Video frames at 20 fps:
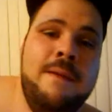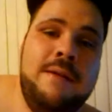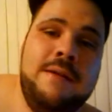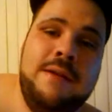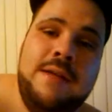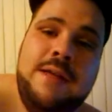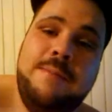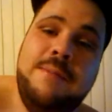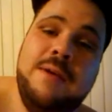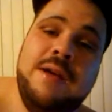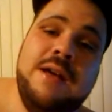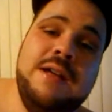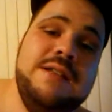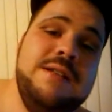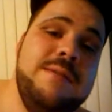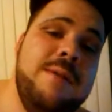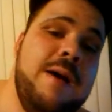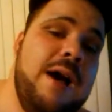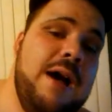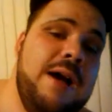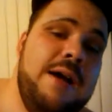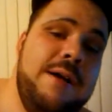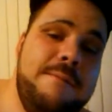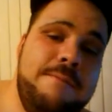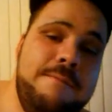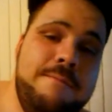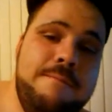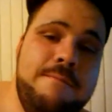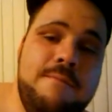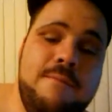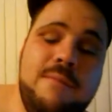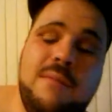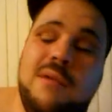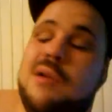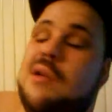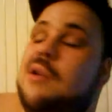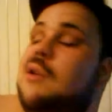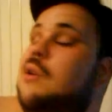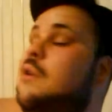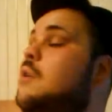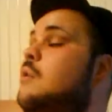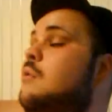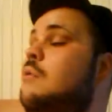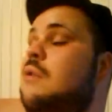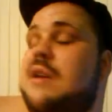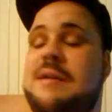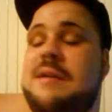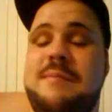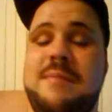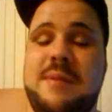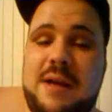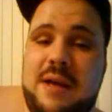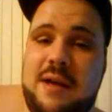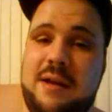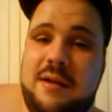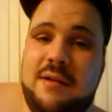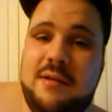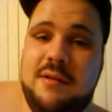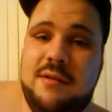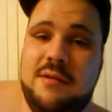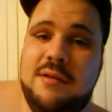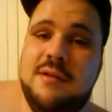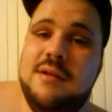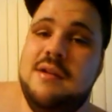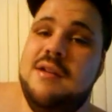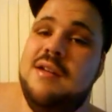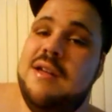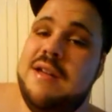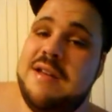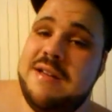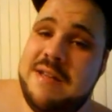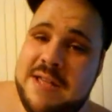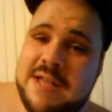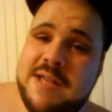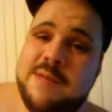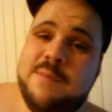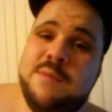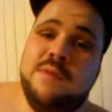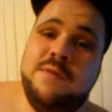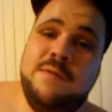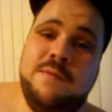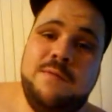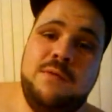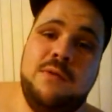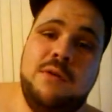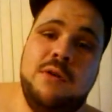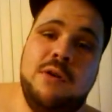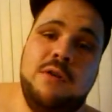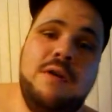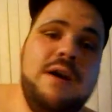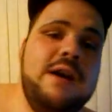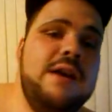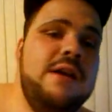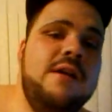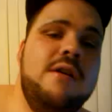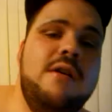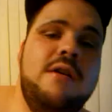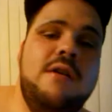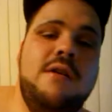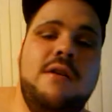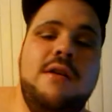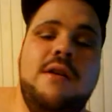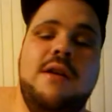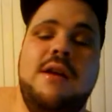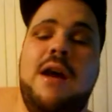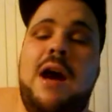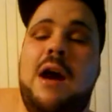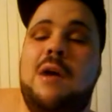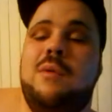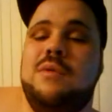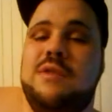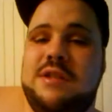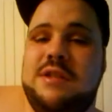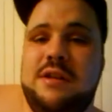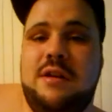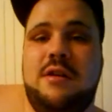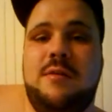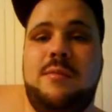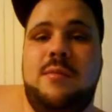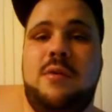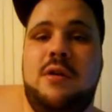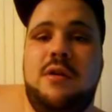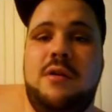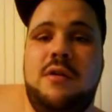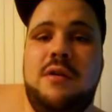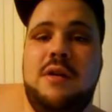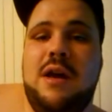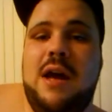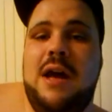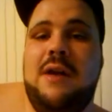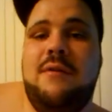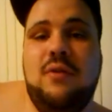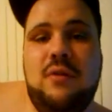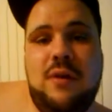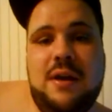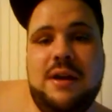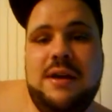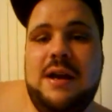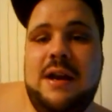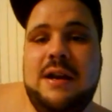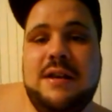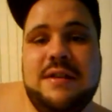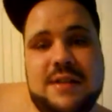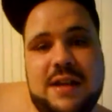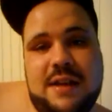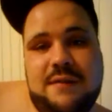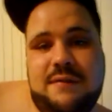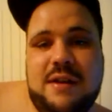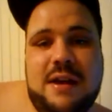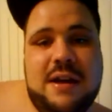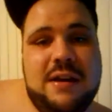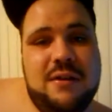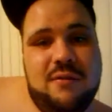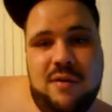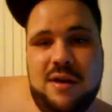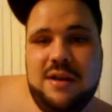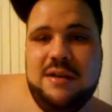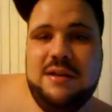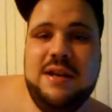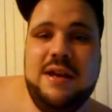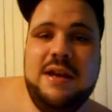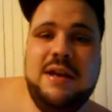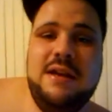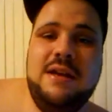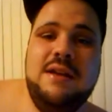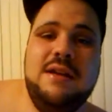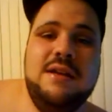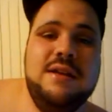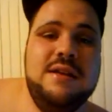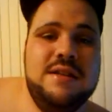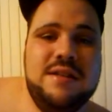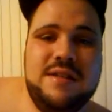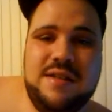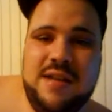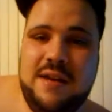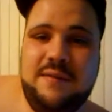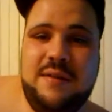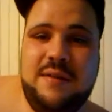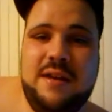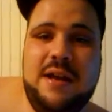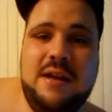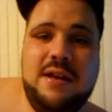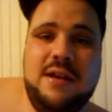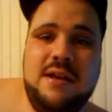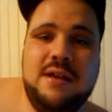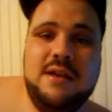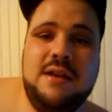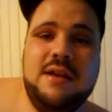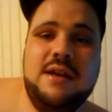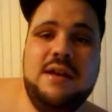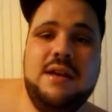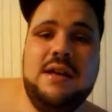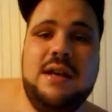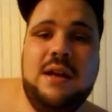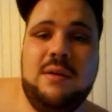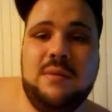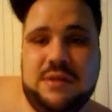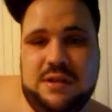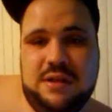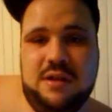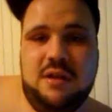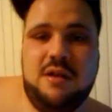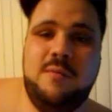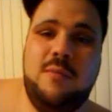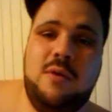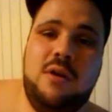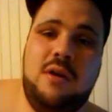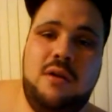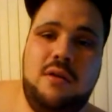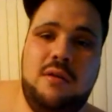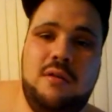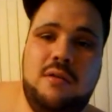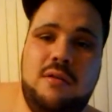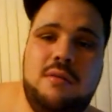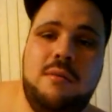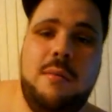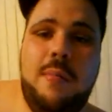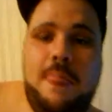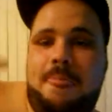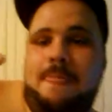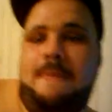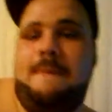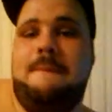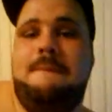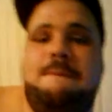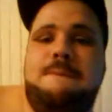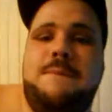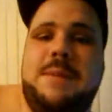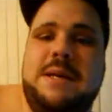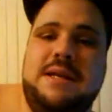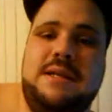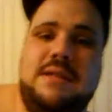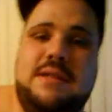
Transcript: keep your heads up high, no looking back, and keep moving forward. All right, y'all. I will see y'all tomorrow. Have a great night, a safe night, great day, safe day, and I will see y'all tomorrow. Peace.